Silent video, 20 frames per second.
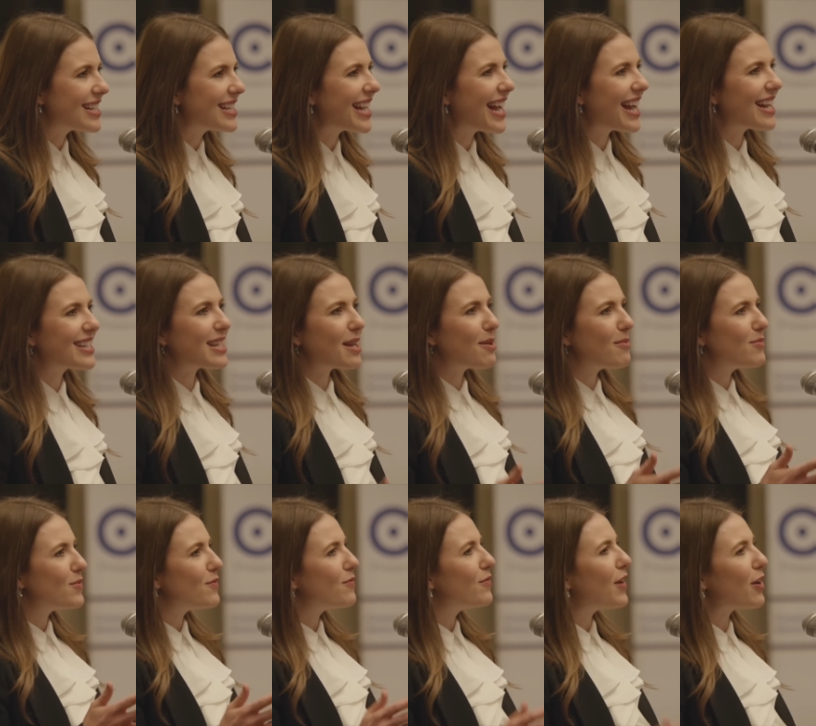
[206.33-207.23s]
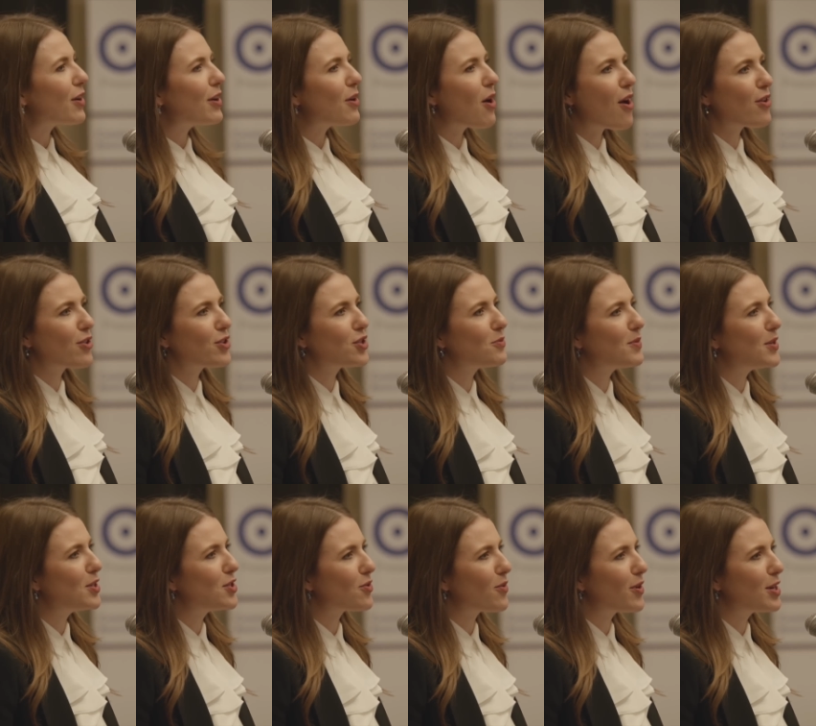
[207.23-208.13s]
And I am very honored to be
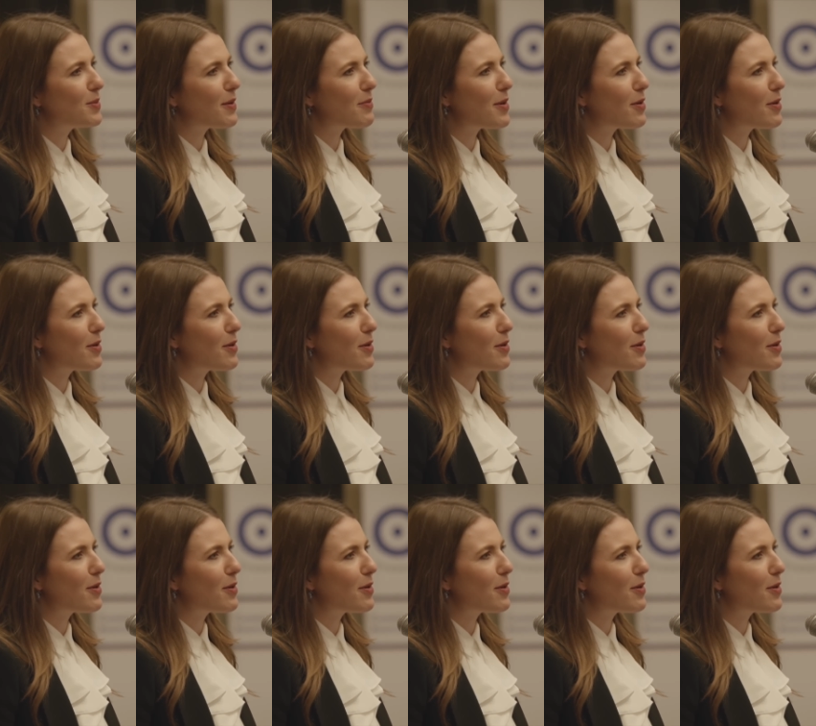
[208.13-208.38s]
joined by my